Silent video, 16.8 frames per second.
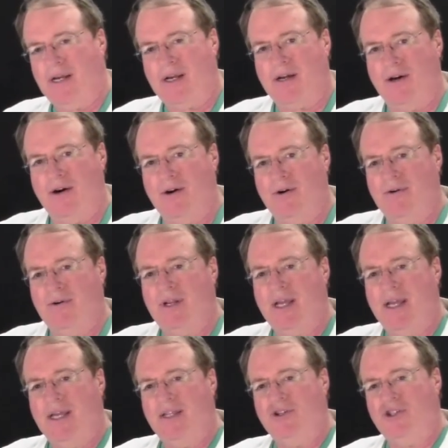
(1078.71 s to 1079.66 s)
a code
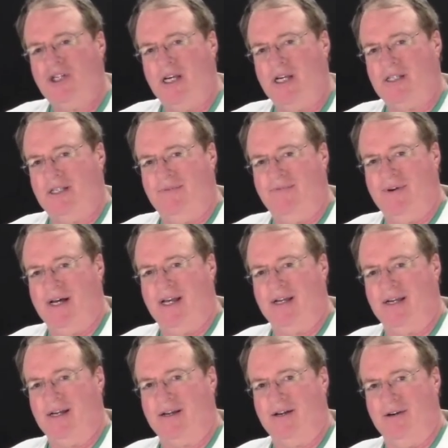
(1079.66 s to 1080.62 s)
and
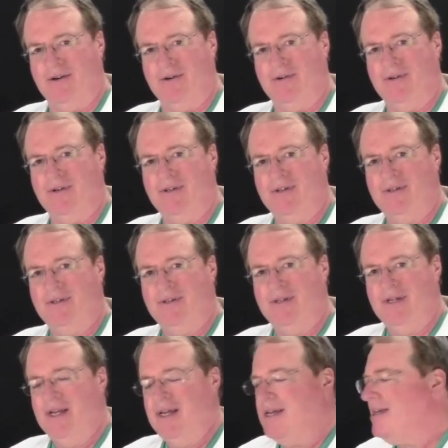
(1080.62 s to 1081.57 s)
justifying a code.
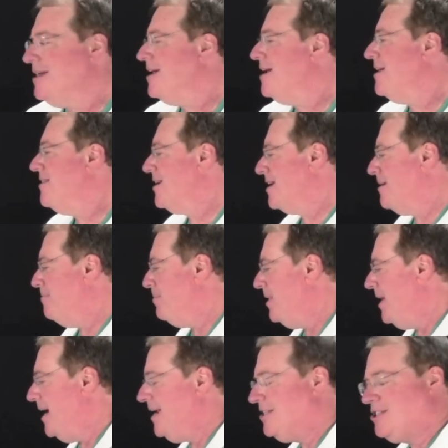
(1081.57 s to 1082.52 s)
The
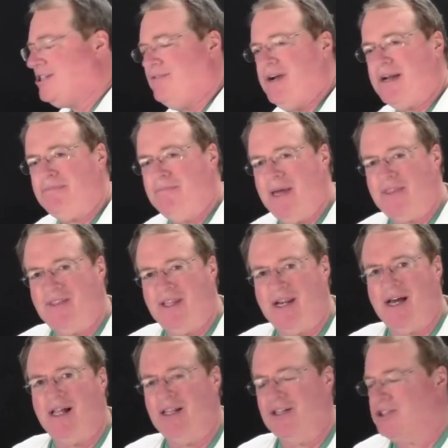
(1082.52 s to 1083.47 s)
compliance correct
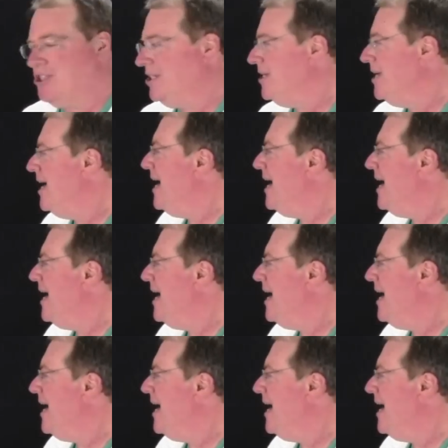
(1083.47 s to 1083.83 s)
methodology